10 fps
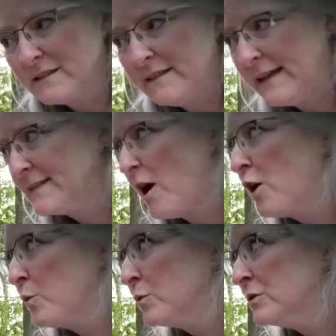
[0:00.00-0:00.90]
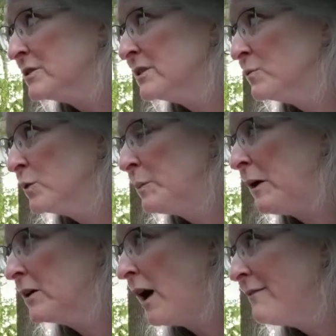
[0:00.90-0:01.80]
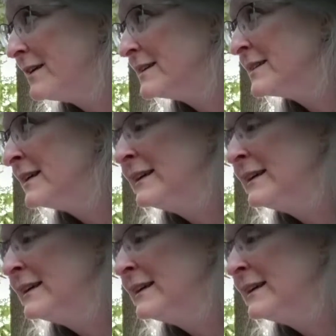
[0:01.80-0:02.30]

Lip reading: That's our world and we're part of it.